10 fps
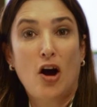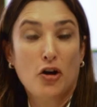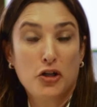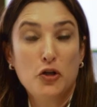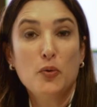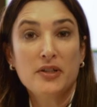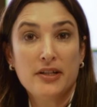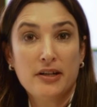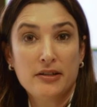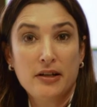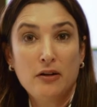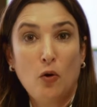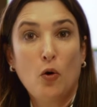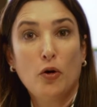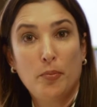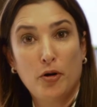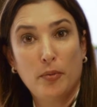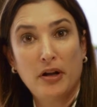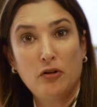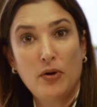are you a citizen or a
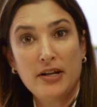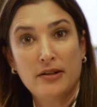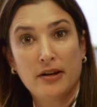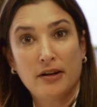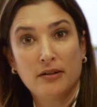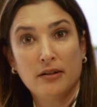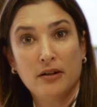permanent resident?